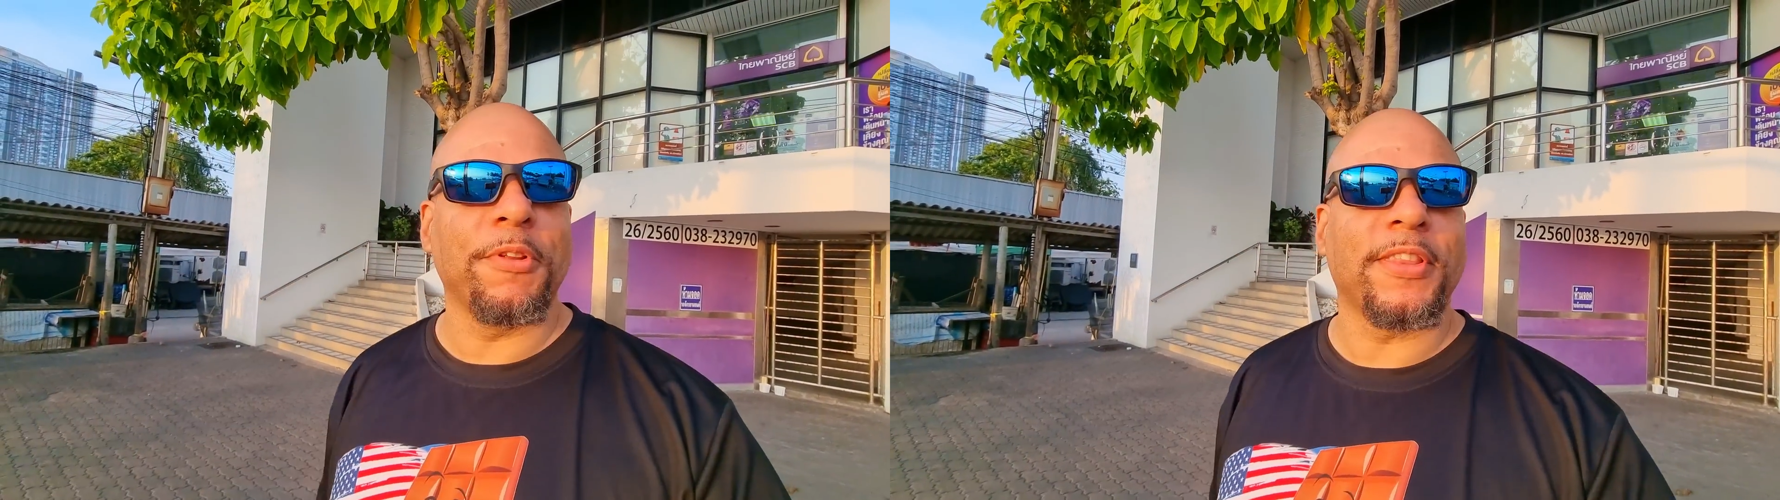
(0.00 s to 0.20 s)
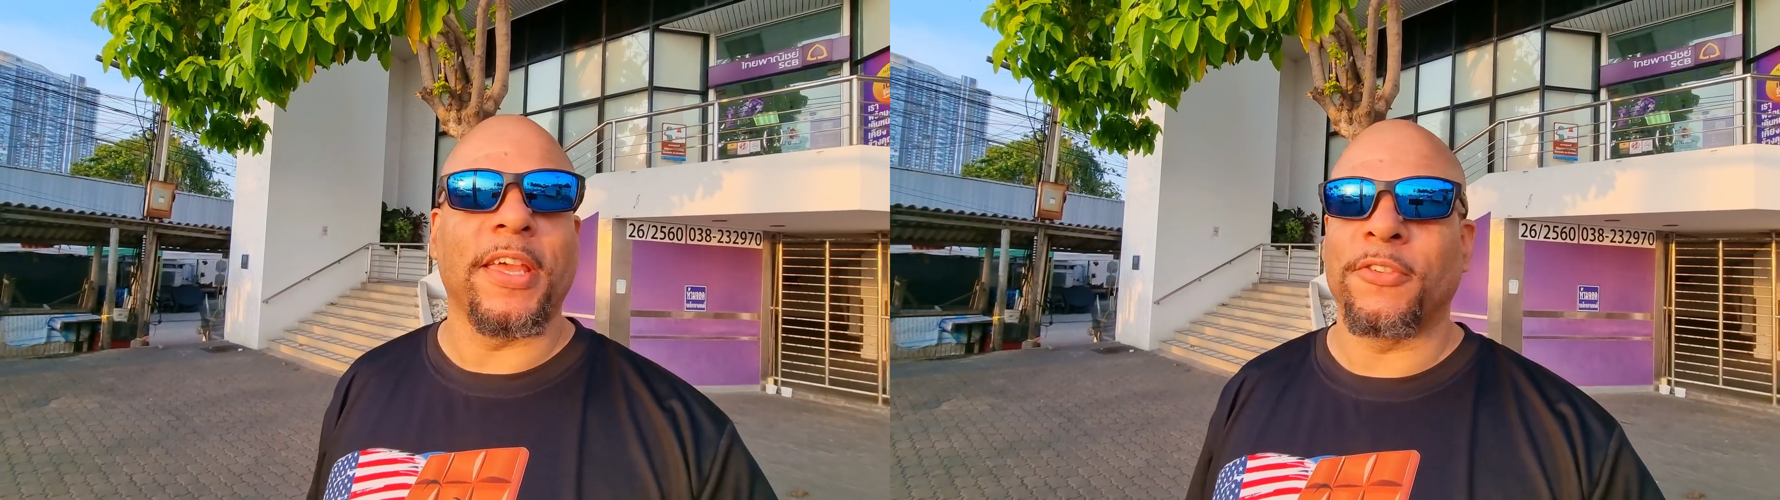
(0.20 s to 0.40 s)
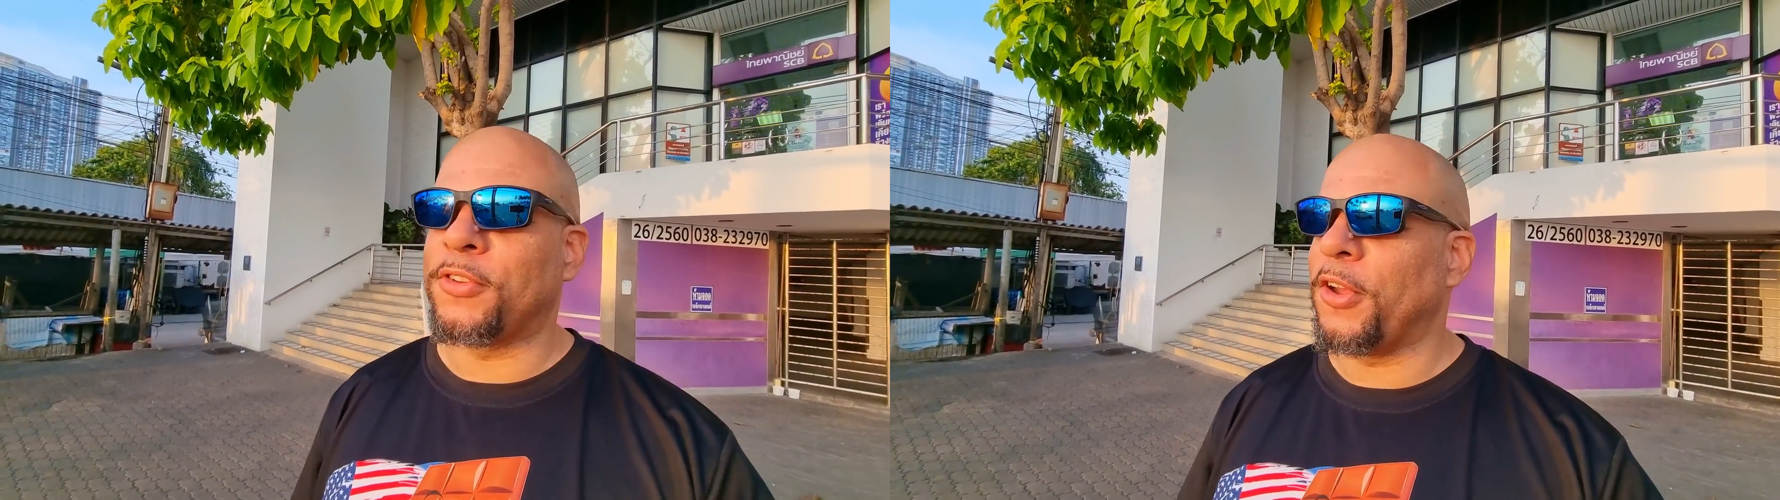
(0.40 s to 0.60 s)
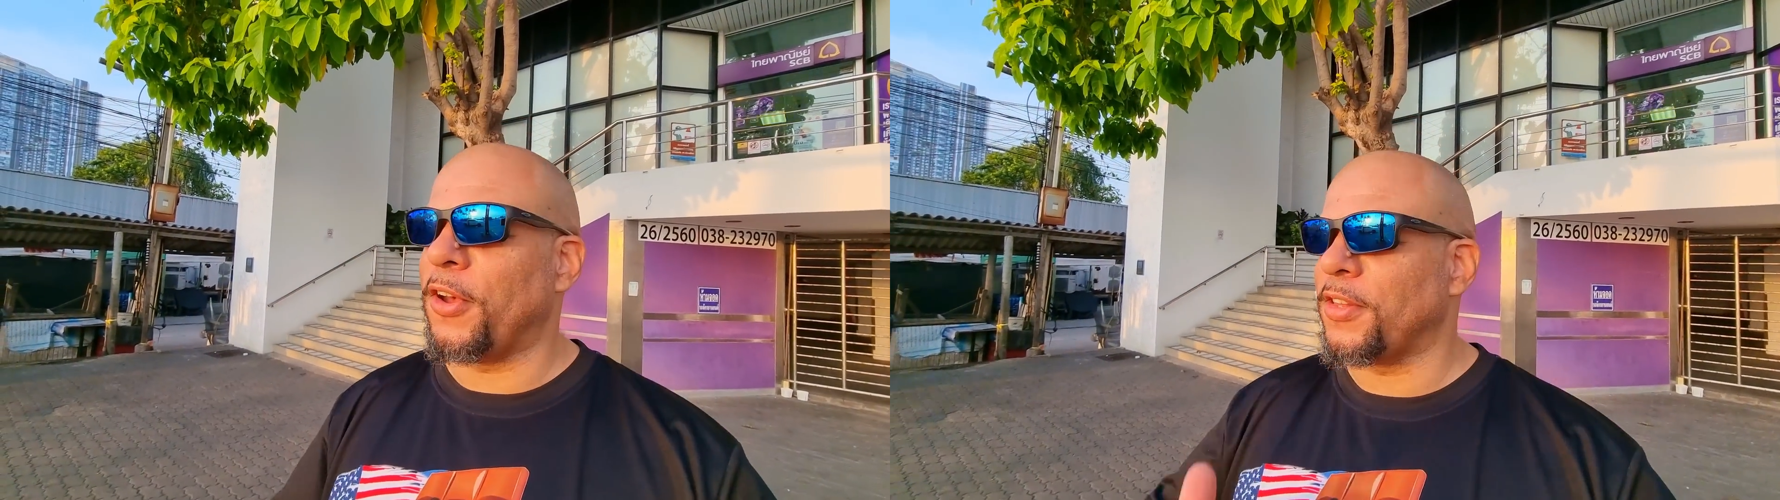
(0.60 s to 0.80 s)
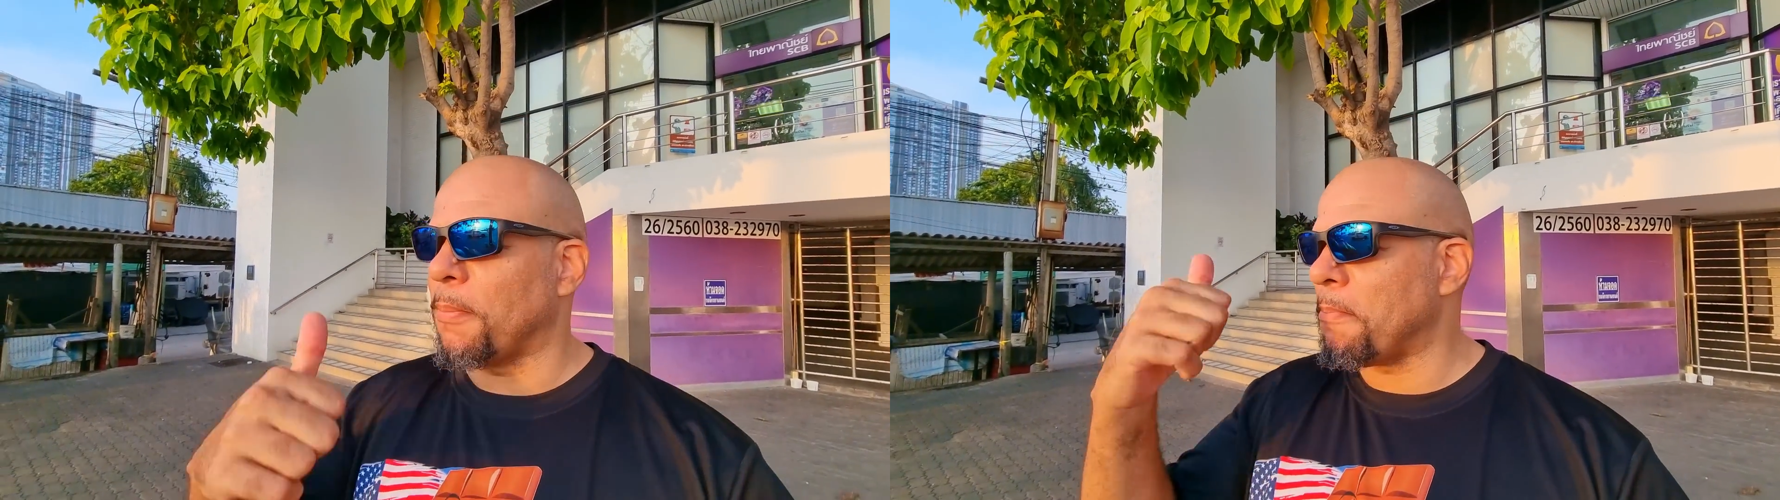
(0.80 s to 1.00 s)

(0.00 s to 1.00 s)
everything's good, the